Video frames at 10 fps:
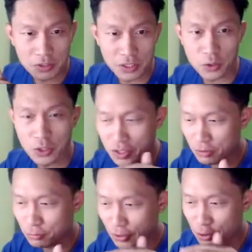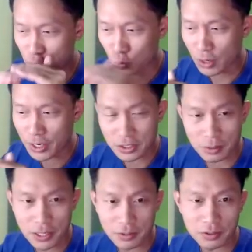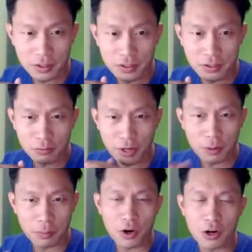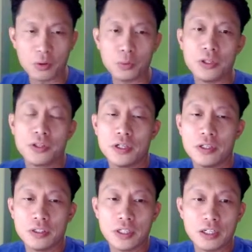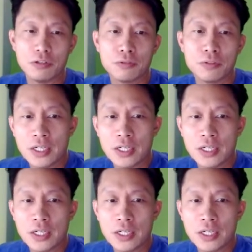So you can see Flutter is right on par with the native